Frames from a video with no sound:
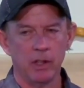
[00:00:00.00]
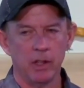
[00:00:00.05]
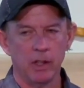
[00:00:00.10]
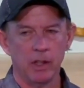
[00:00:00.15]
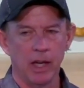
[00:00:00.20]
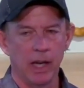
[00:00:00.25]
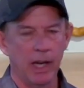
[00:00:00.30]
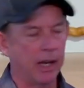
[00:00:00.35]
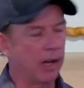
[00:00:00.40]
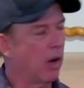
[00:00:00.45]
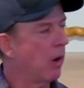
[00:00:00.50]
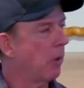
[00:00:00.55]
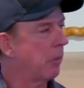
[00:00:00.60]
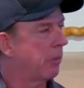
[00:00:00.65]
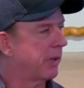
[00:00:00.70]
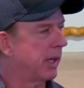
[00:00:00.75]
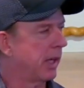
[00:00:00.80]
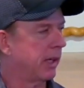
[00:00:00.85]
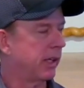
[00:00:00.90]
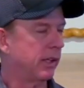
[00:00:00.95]
I hope
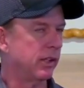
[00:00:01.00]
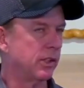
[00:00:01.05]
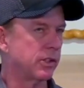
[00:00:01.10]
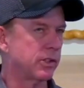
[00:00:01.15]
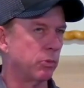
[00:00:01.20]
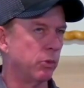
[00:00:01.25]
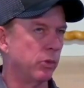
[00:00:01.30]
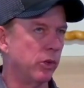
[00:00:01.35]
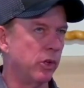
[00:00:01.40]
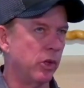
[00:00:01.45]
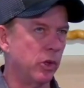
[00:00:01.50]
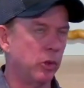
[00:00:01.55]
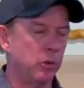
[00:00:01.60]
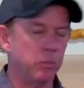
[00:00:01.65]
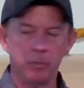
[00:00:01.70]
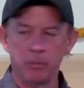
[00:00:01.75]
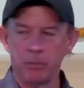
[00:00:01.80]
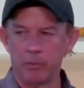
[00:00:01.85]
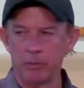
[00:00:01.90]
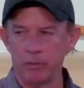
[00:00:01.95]
that in this room
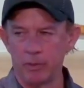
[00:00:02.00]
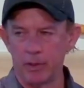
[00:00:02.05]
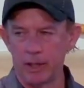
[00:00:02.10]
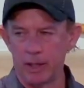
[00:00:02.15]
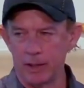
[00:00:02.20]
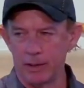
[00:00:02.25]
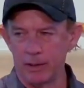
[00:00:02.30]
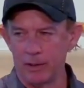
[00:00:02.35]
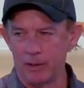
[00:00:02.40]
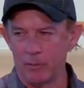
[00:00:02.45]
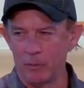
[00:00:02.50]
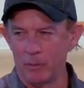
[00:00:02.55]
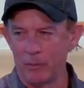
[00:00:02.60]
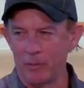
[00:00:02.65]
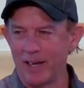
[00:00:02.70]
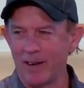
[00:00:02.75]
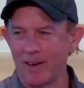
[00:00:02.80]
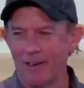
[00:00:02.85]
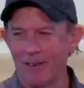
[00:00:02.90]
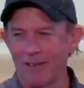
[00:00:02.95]
that we
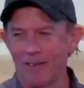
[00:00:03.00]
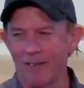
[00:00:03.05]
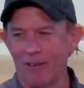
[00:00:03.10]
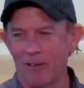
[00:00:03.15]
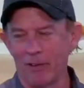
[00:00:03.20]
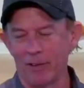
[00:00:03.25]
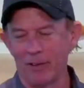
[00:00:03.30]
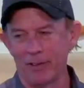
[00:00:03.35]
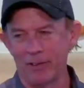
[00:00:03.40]
are all in that